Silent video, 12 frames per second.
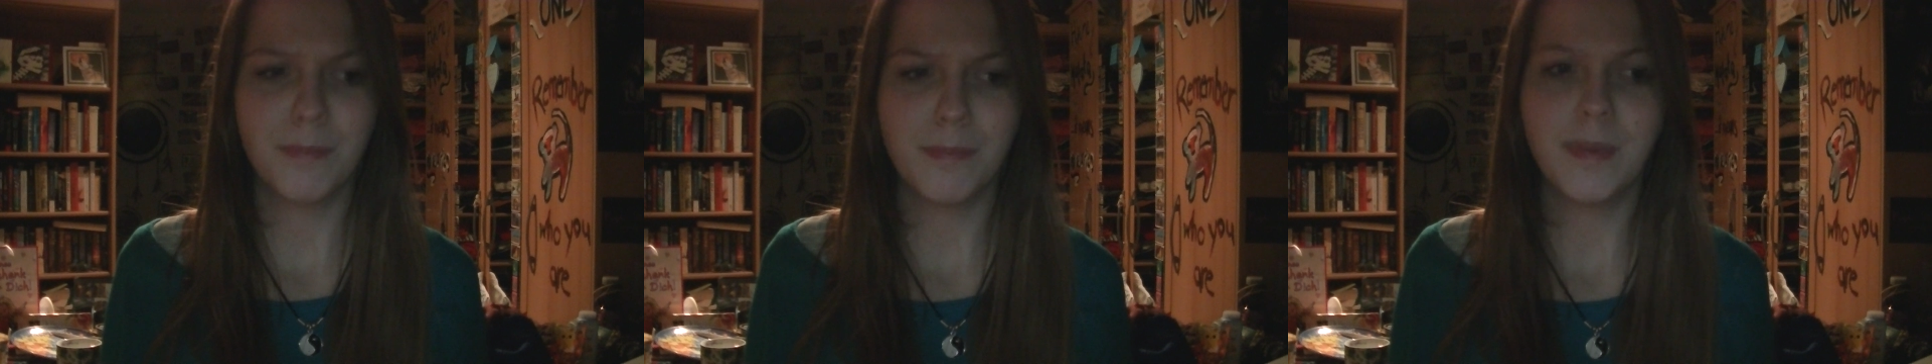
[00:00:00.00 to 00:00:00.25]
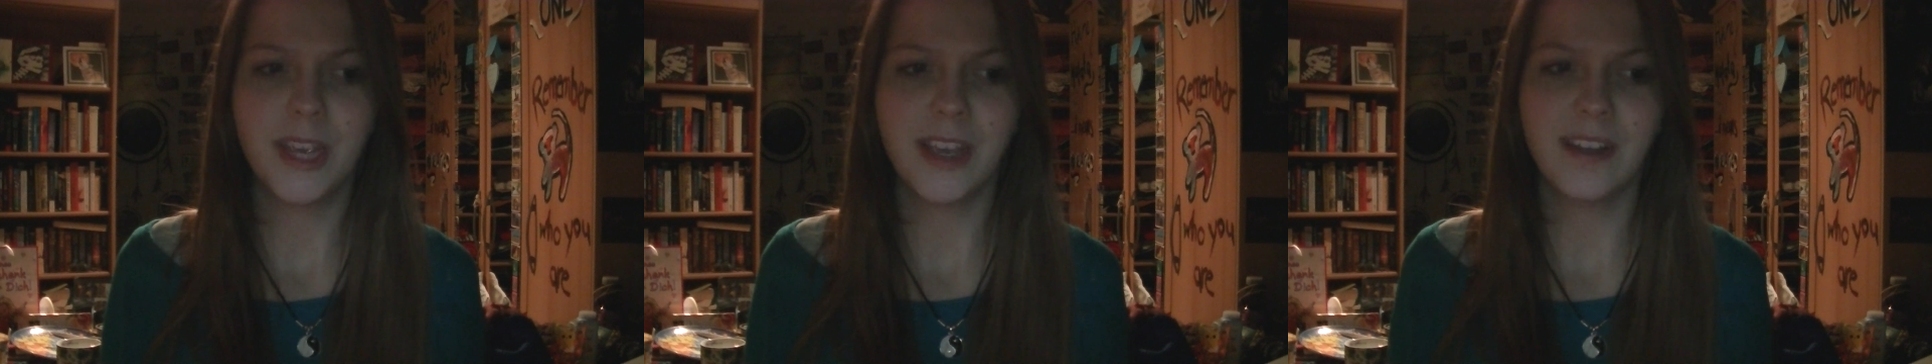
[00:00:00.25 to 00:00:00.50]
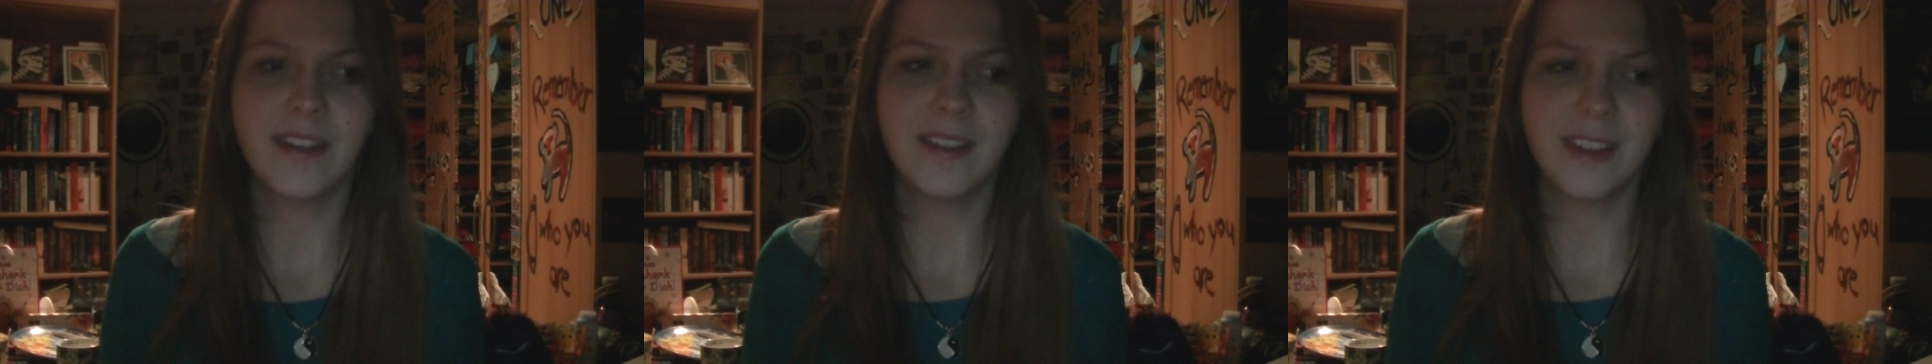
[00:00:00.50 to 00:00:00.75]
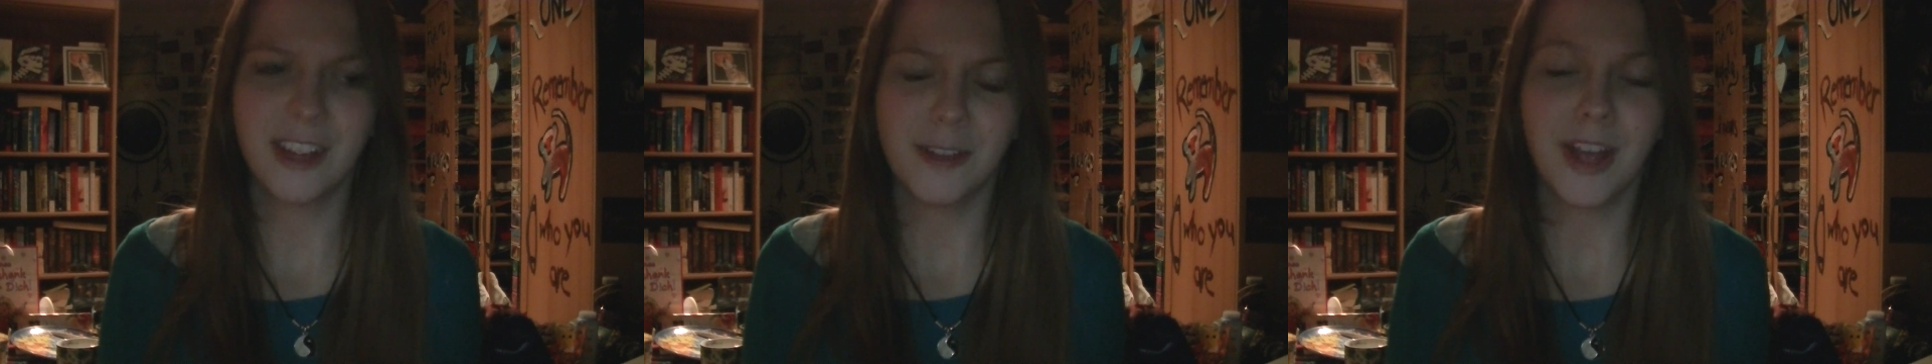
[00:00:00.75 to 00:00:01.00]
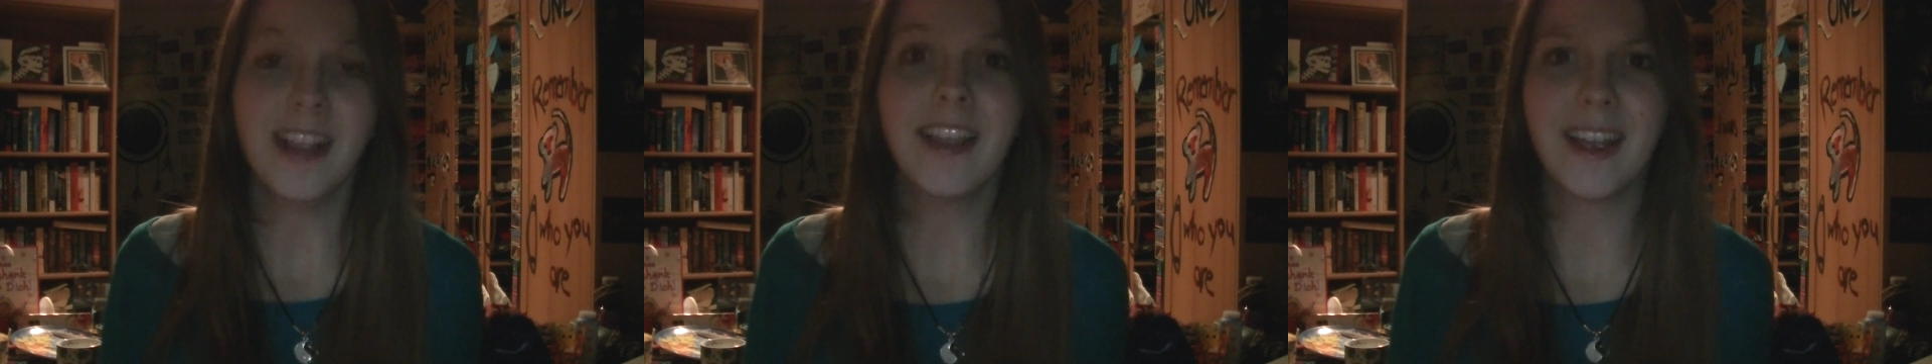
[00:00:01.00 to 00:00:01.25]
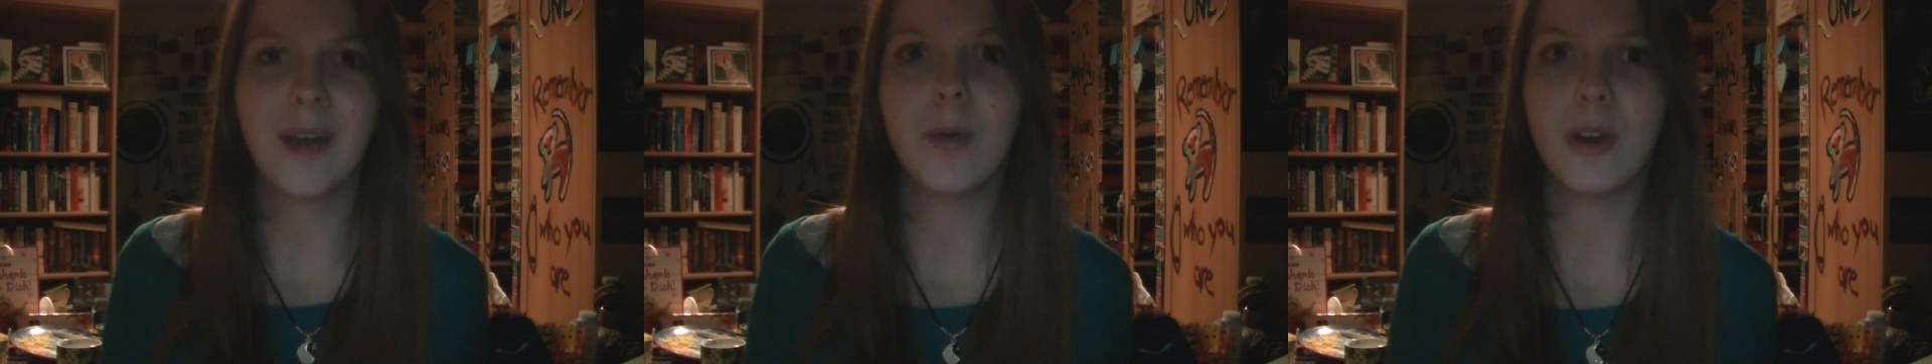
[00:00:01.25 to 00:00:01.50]
Because it felt
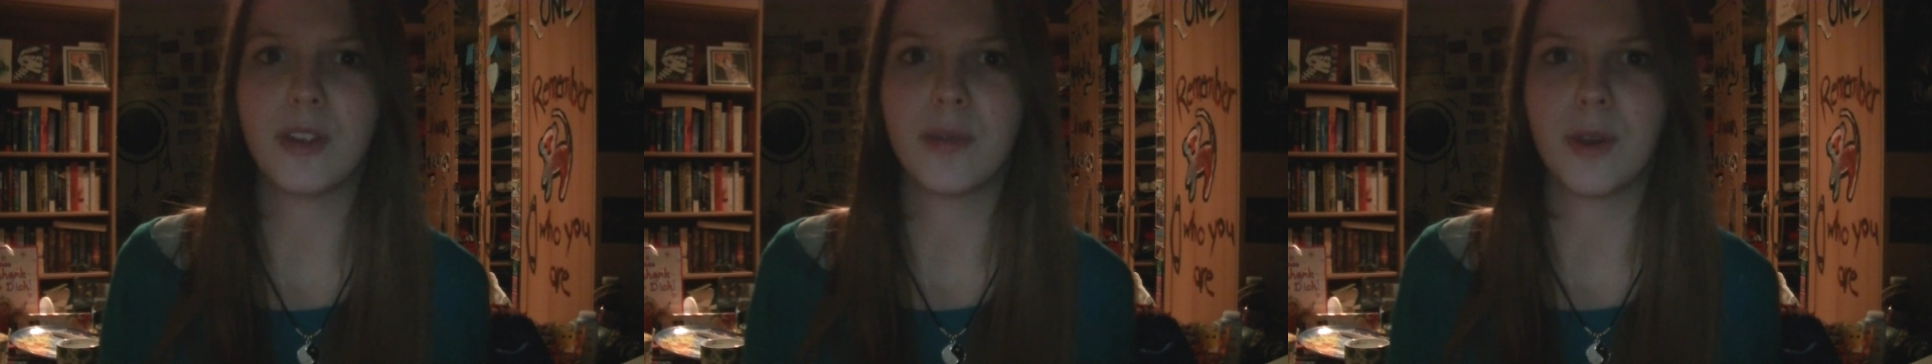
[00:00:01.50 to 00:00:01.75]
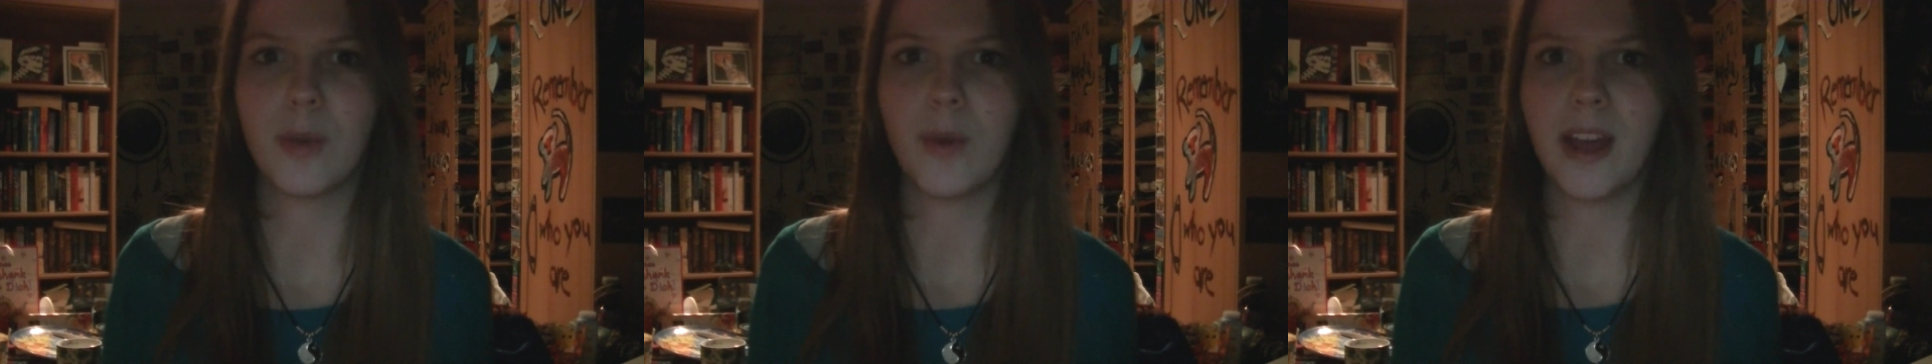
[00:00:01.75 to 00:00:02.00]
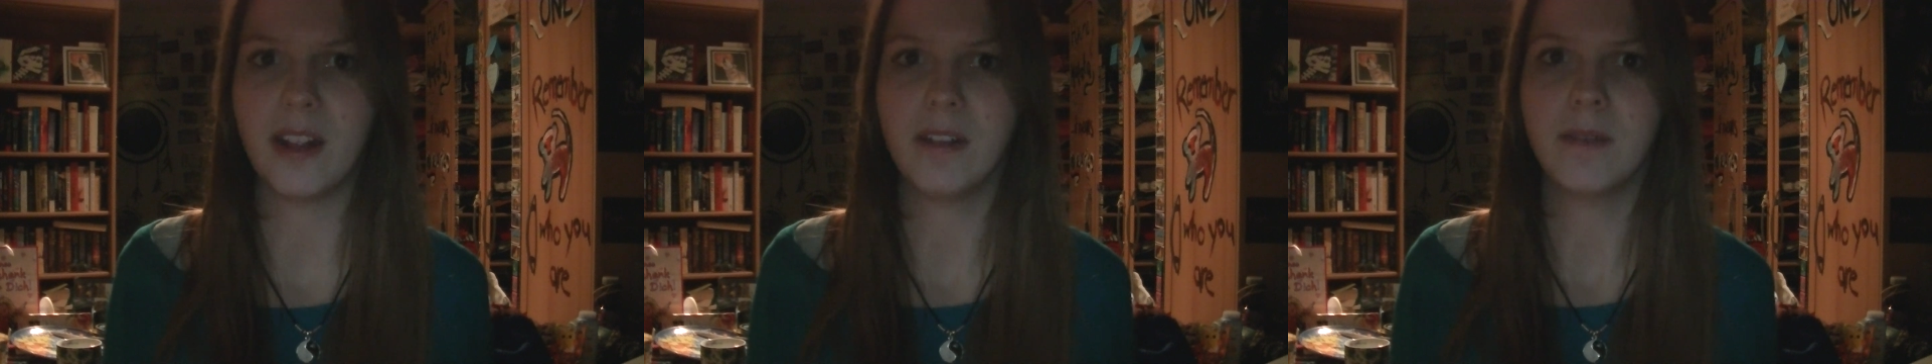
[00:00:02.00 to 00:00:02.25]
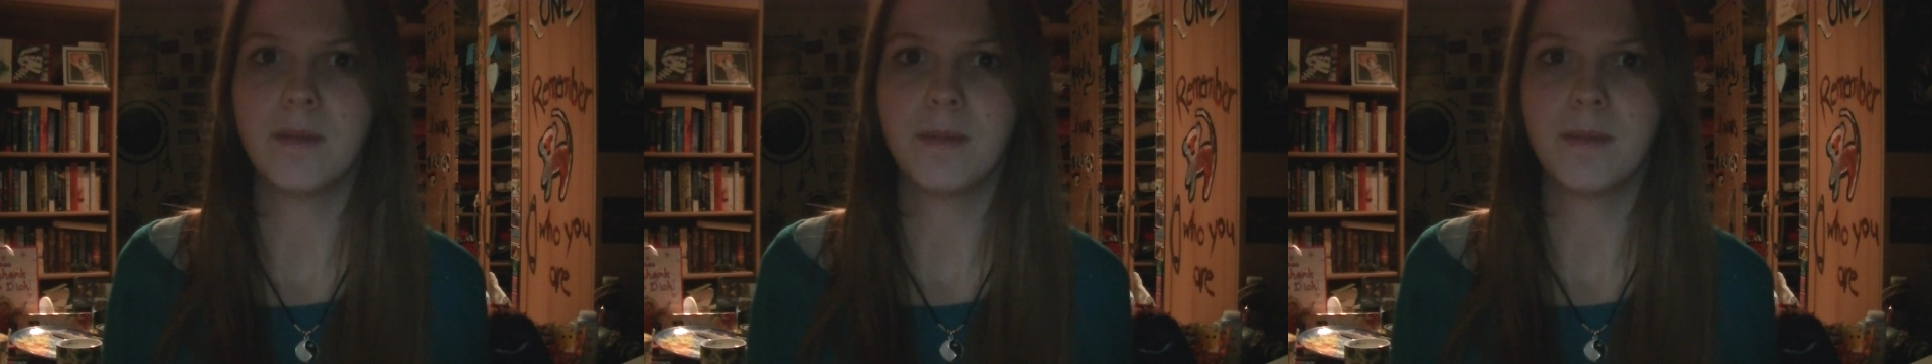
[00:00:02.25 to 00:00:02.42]
like I was for a while.